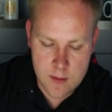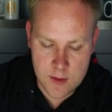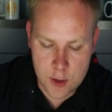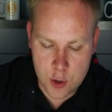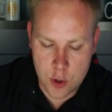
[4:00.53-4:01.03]

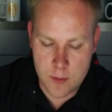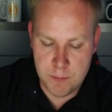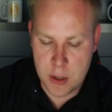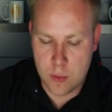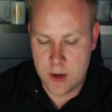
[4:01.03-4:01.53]
the current
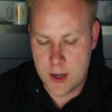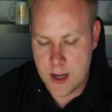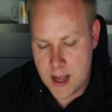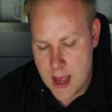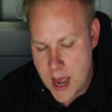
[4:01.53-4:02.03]
Bitcoin
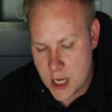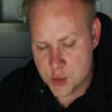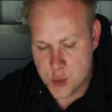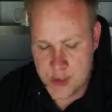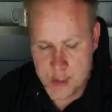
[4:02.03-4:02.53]
hash
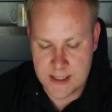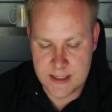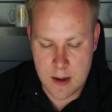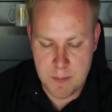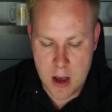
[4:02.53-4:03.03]
rate is
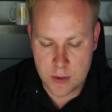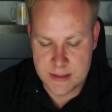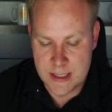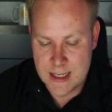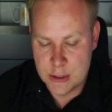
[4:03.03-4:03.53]
about
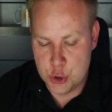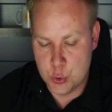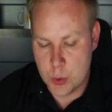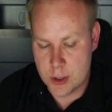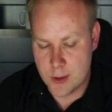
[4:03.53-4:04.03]
two
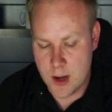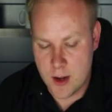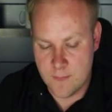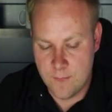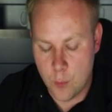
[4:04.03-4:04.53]
hundred
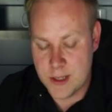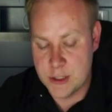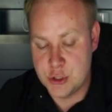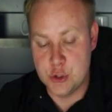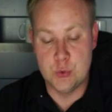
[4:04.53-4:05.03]

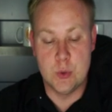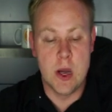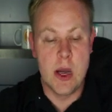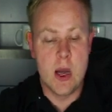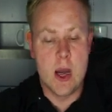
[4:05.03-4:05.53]
forty-two
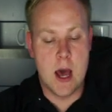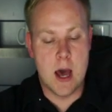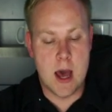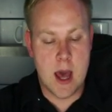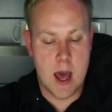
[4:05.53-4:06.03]

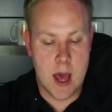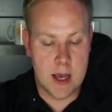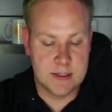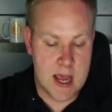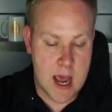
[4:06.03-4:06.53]
uh,
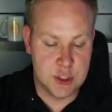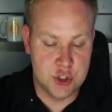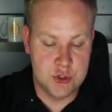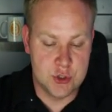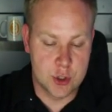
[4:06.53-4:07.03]

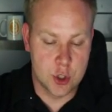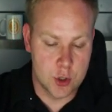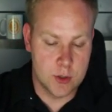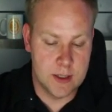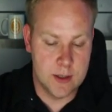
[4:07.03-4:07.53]
exahashes
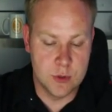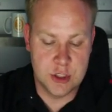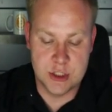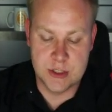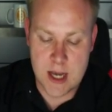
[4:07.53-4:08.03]
currently, which
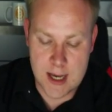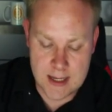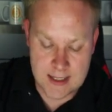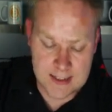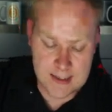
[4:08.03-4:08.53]
is an
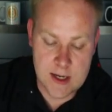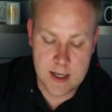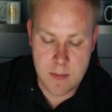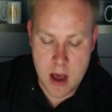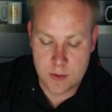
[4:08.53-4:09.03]
insane
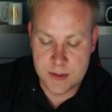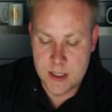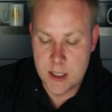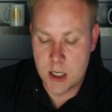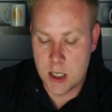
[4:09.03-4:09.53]
amount
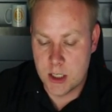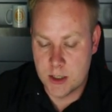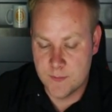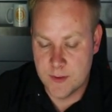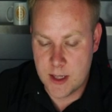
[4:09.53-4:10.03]

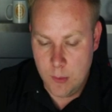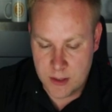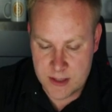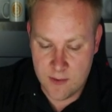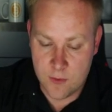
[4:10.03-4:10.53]
of
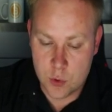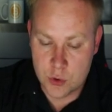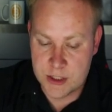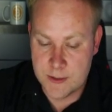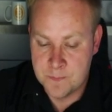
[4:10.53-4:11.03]
network
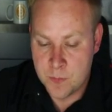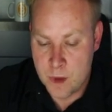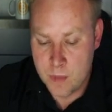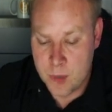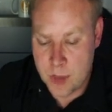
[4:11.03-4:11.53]
difficulty,
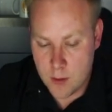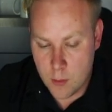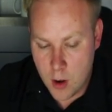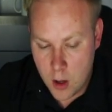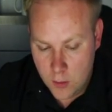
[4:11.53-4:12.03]
but
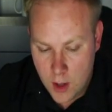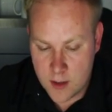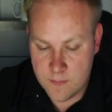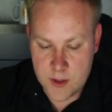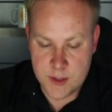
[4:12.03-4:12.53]
a lot
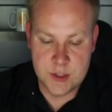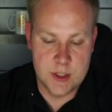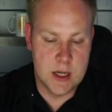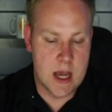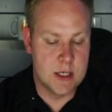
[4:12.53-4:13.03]
of this
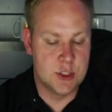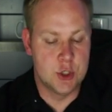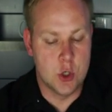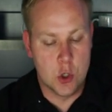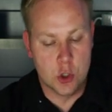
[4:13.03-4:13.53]
has
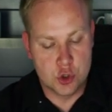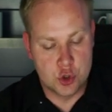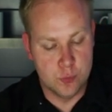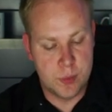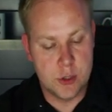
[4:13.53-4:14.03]

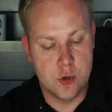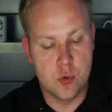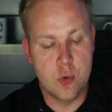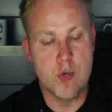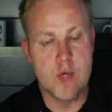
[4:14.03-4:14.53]
also been
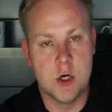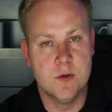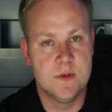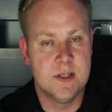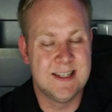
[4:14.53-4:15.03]
growing
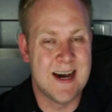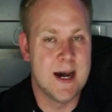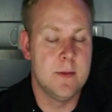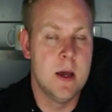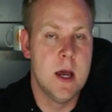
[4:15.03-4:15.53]
over the
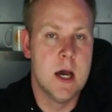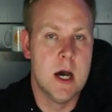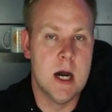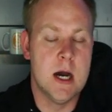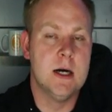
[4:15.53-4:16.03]
time
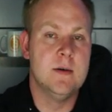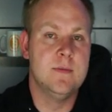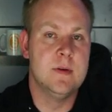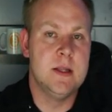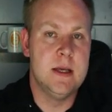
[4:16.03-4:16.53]

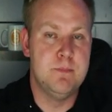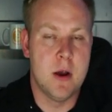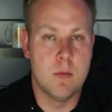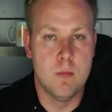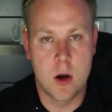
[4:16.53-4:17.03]
of the
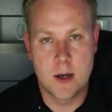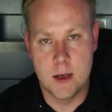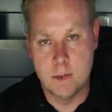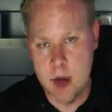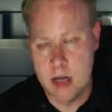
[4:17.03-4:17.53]
bear
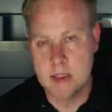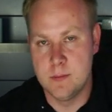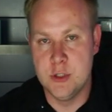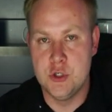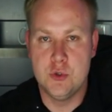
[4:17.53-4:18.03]
market,
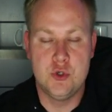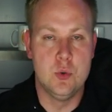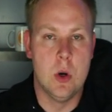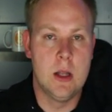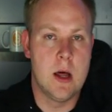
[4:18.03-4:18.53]
possibly due
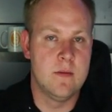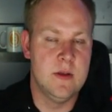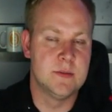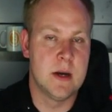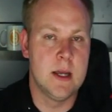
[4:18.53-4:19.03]
to a lot of
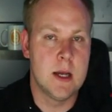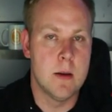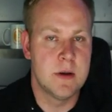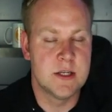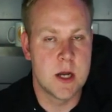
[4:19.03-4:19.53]
these mining
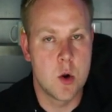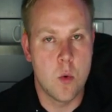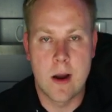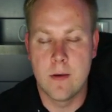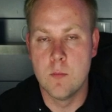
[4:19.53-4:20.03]
companies
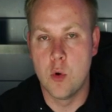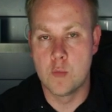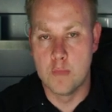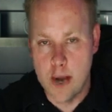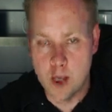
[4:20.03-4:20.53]
acquiring more
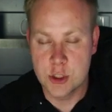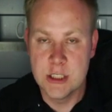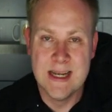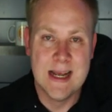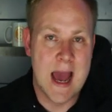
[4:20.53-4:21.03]
miners
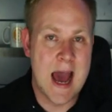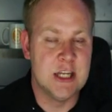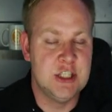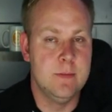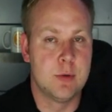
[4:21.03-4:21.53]
at
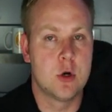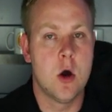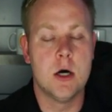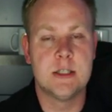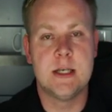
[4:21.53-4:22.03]
cheaper
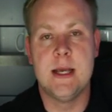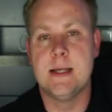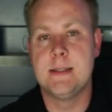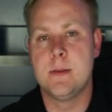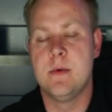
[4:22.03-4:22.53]
costs,
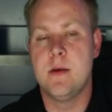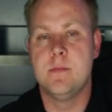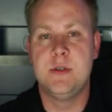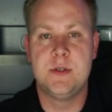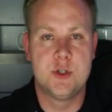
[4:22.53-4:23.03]
and some of them
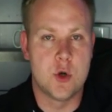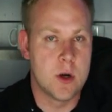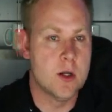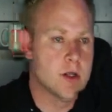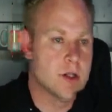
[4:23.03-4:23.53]

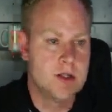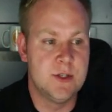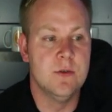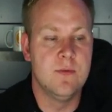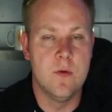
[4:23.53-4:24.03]
starting to
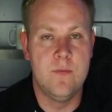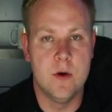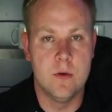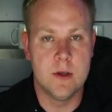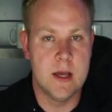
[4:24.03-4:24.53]
still
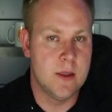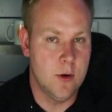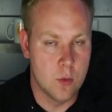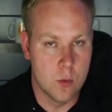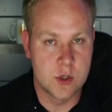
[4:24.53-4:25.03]
fulfill, get
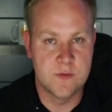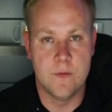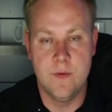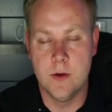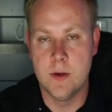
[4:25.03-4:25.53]
their orders
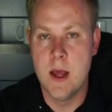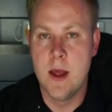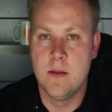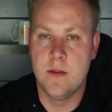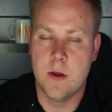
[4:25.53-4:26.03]
fulfilled
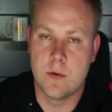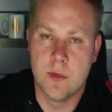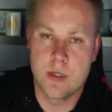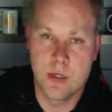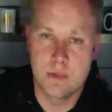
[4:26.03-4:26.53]
that they
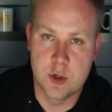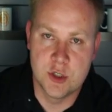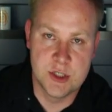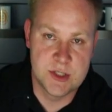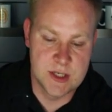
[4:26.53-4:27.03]
originally
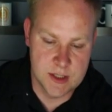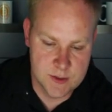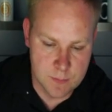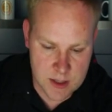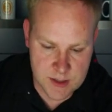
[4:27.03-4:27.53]
purchased
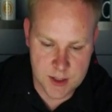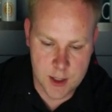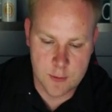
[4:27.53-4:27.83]
six months ago.